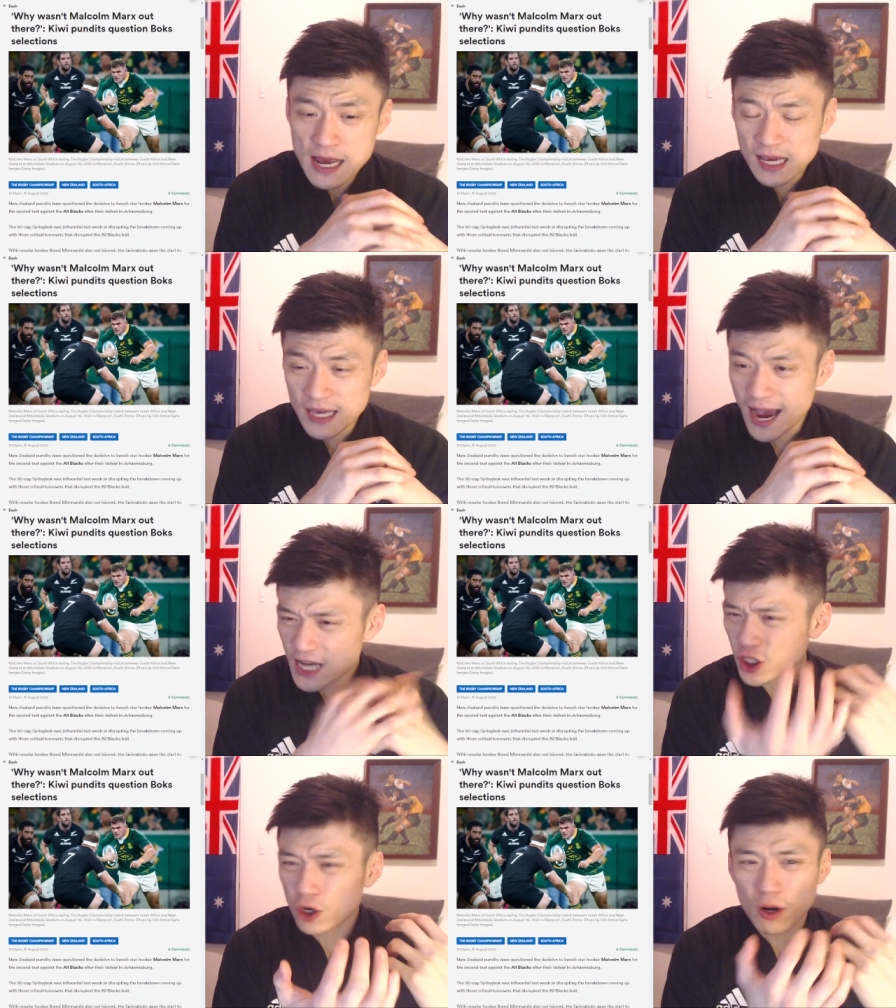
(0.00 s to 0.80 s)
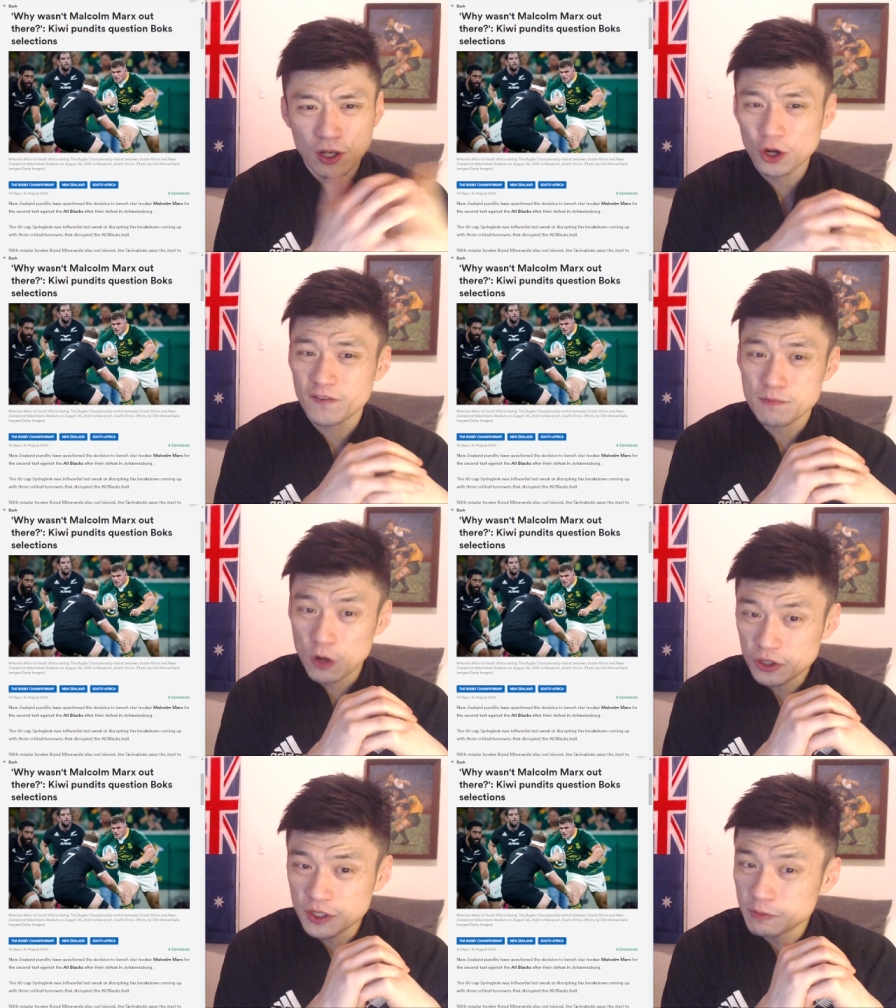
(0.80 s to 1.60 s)
He has shown a lot of
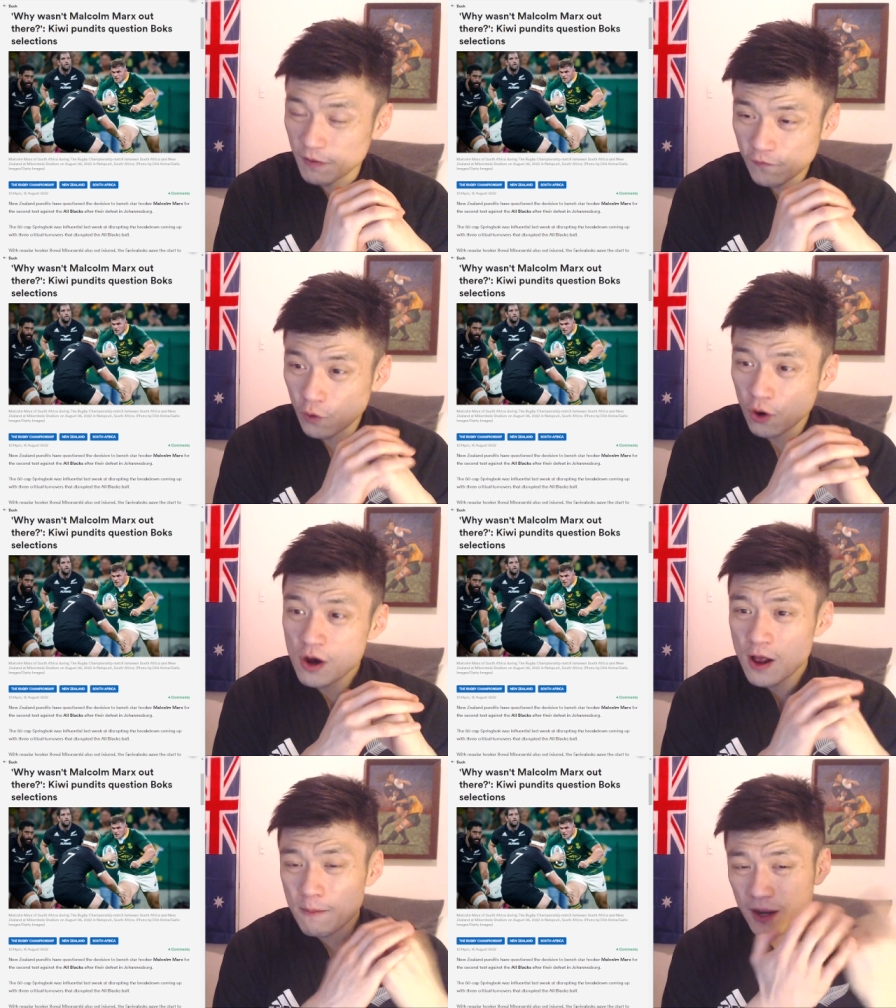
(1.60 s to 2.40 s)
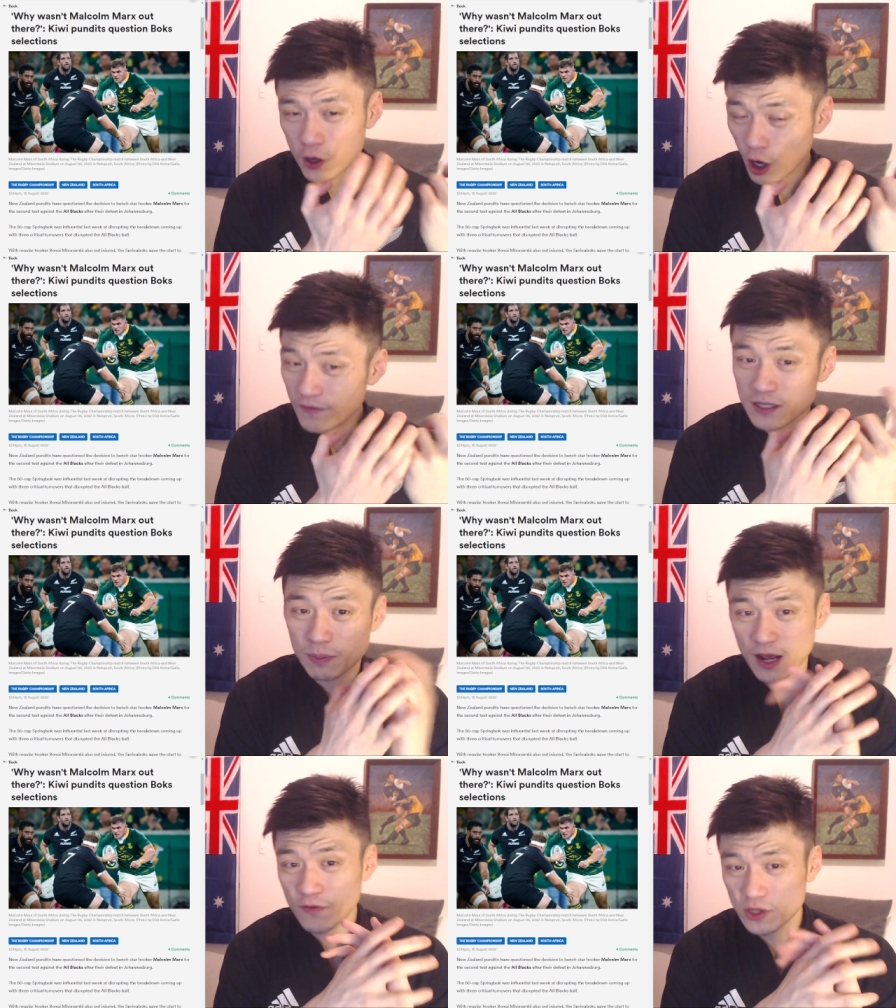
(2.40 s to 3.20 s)
emotions before, being nervous
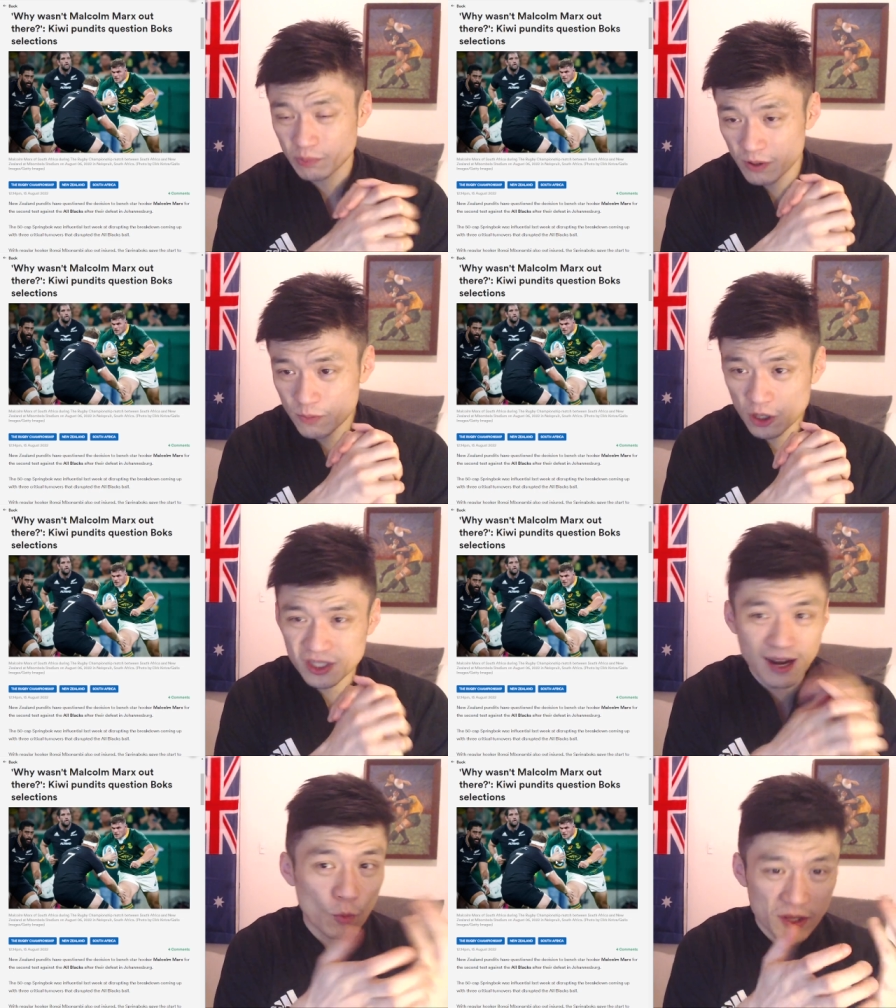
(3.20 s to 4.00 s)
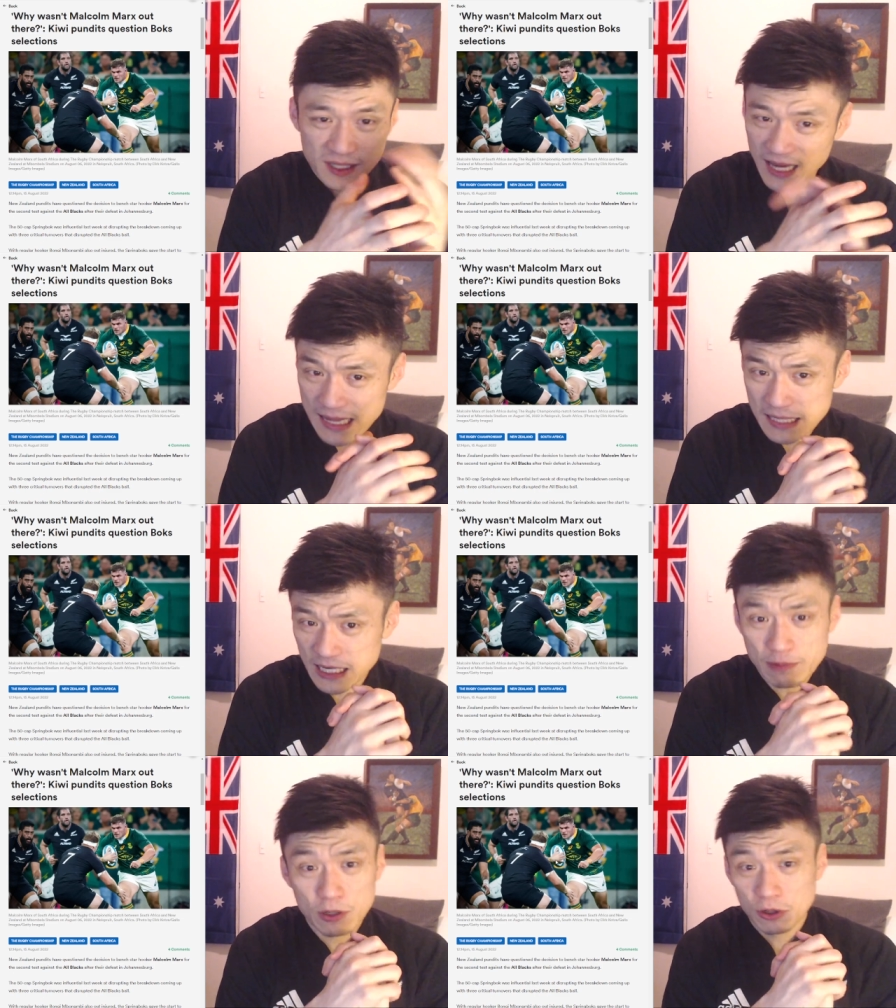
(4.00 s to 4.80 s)
playing for the Springboks, and once again this
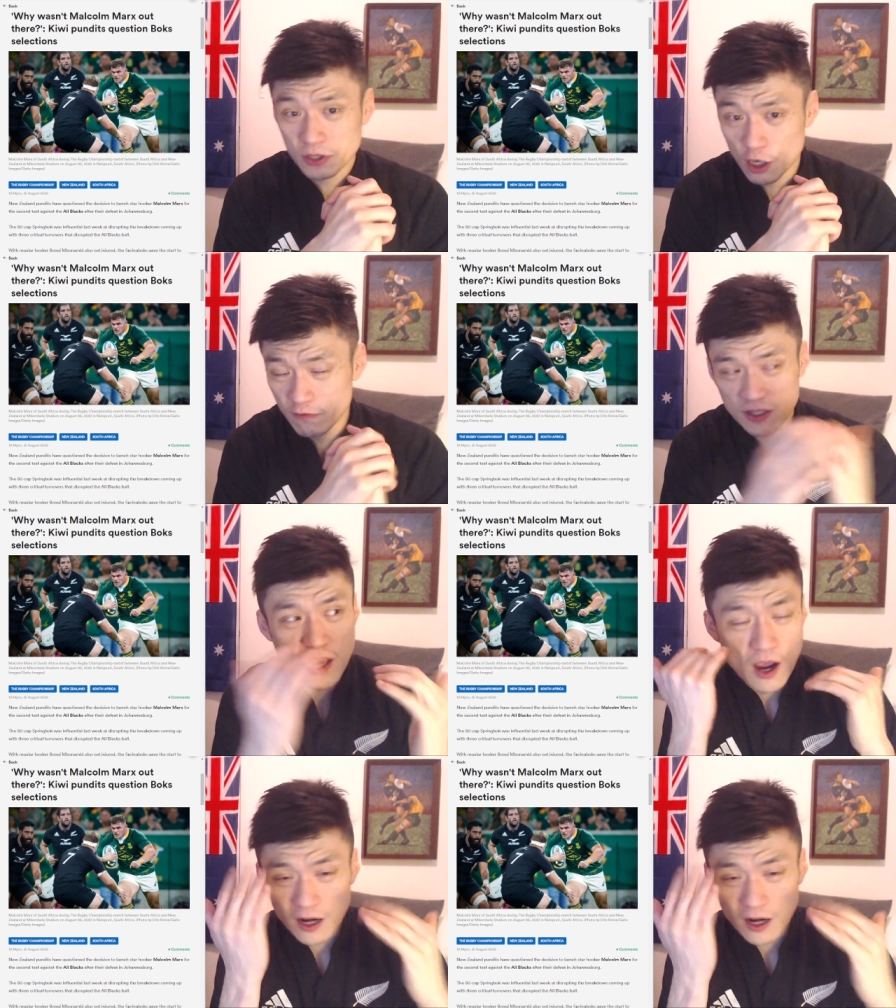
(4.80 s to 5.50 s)
game he looked nervous,